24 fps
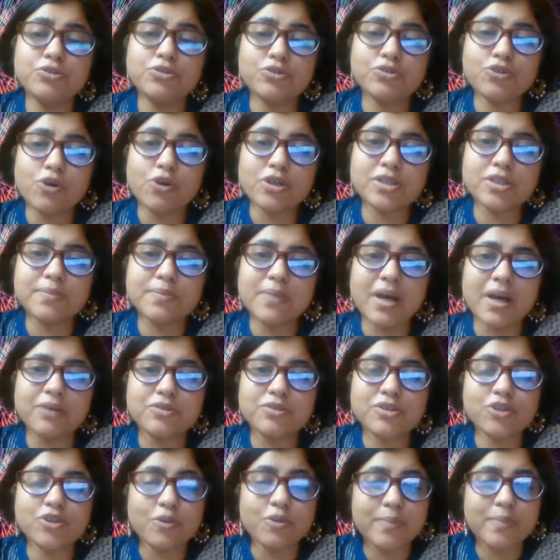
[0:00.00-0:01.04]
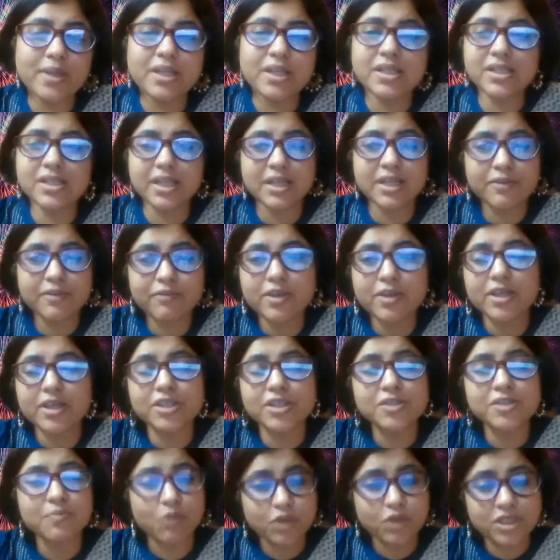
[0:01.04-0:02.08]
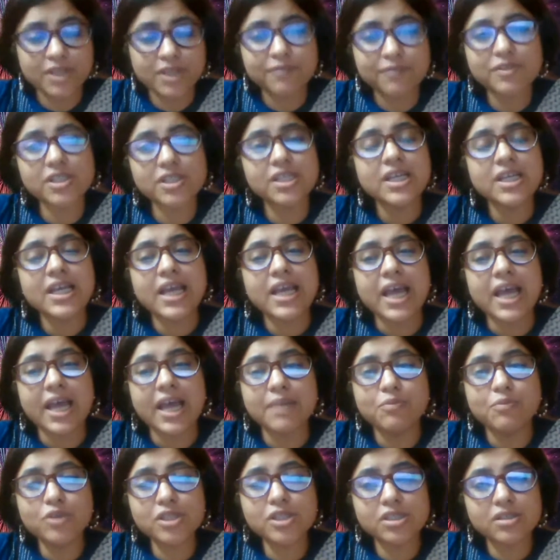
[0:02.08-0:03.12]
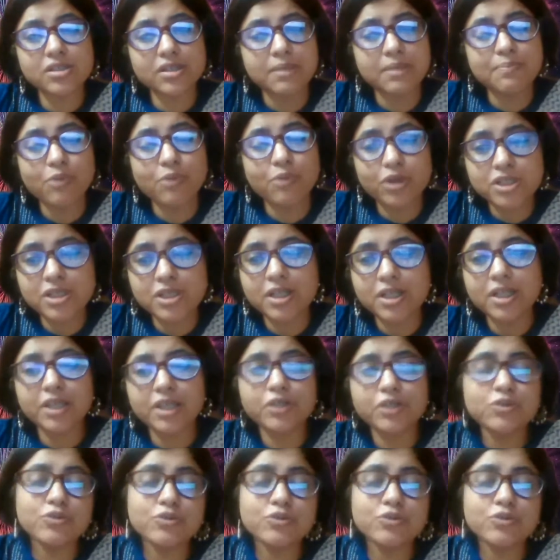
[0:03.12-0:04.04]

You talked about so many significant motifs And most importantly,